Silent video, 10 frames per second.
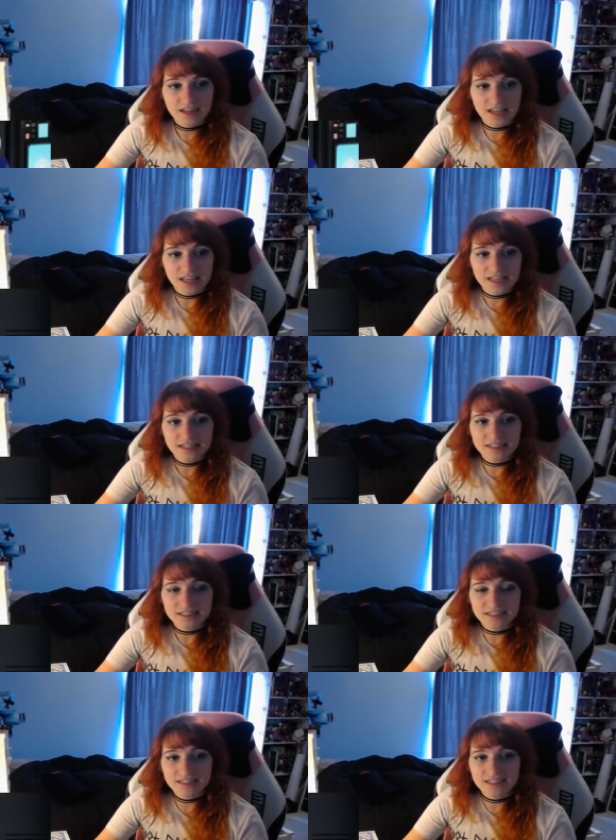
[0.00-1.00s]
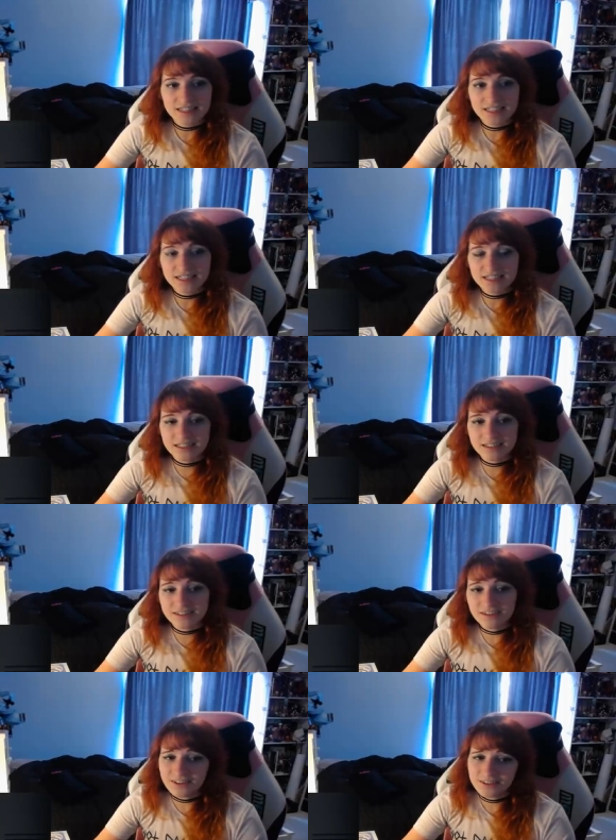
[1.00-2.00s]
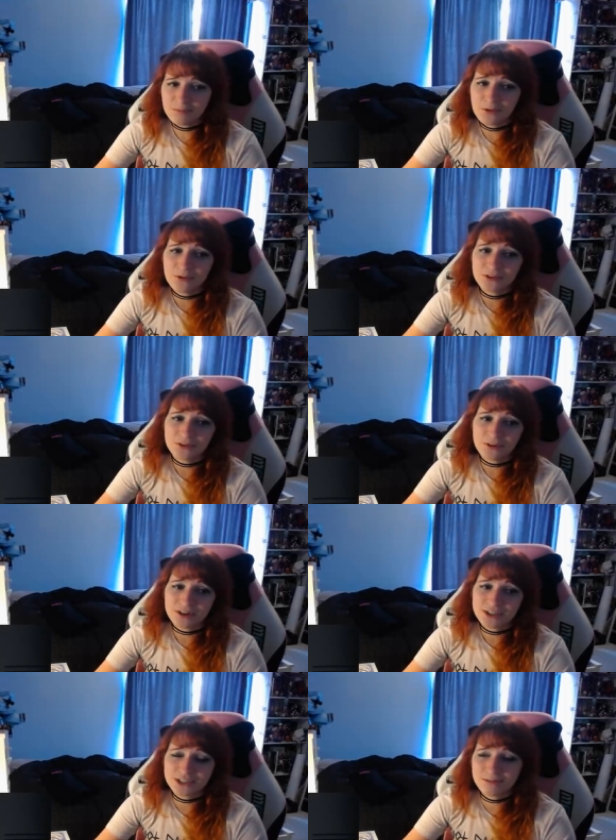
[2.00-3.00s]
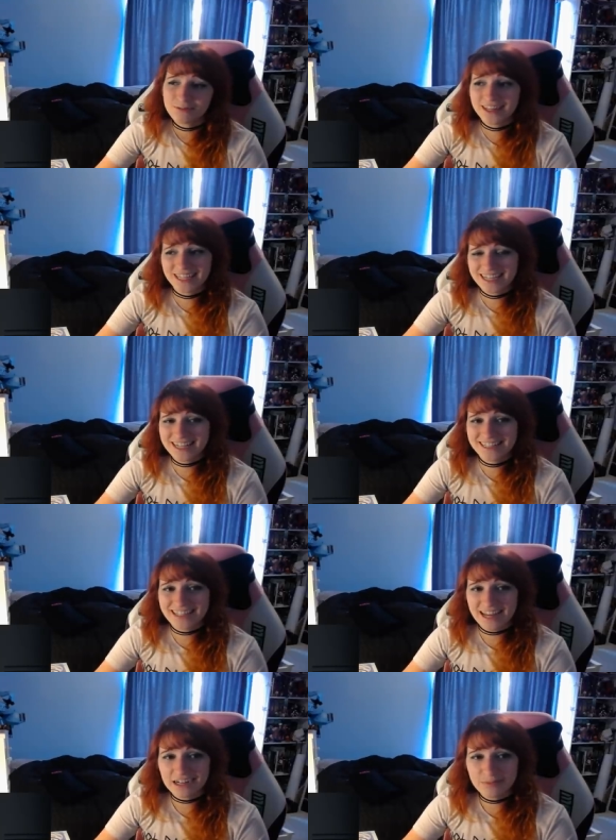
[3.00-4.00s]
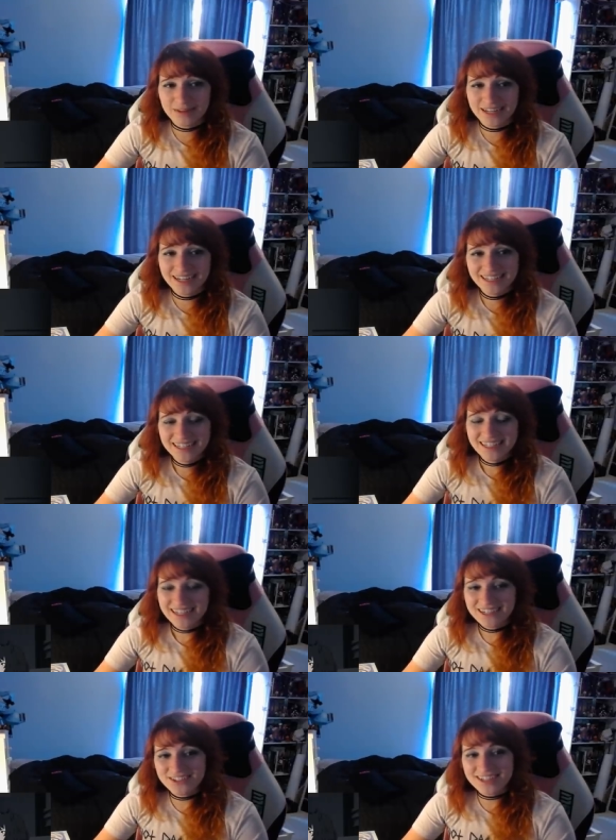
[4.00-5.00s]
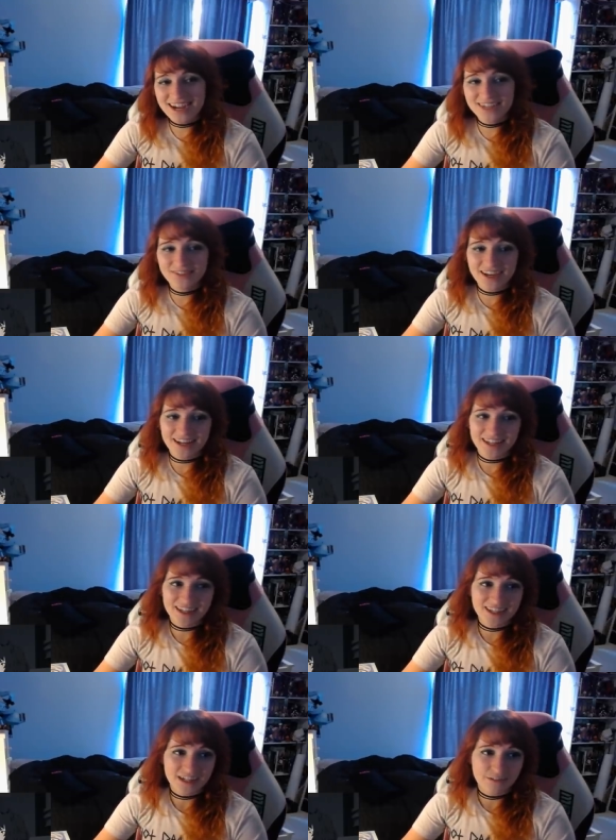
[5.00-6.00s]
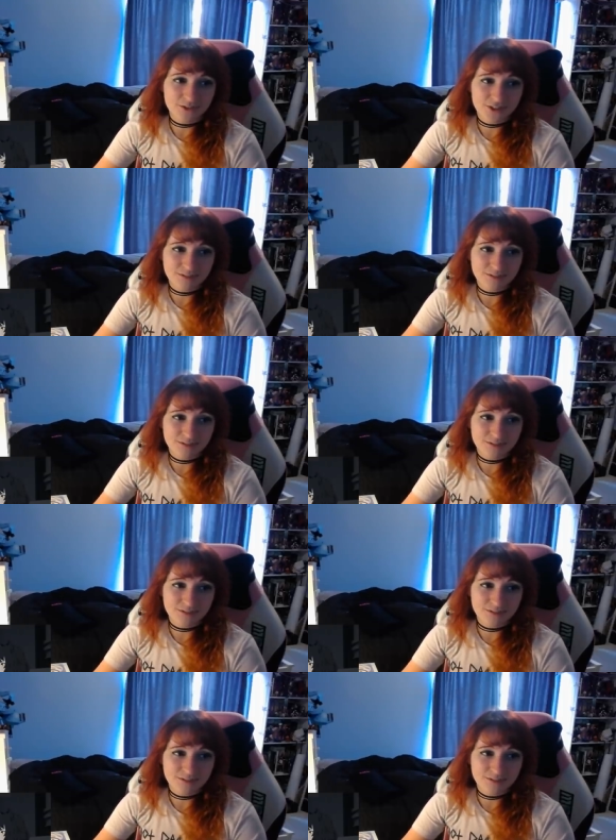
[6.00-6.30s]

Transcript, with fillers: And Oh, poor Nora. She really needs therapy, and she's kind of getting it here, which I,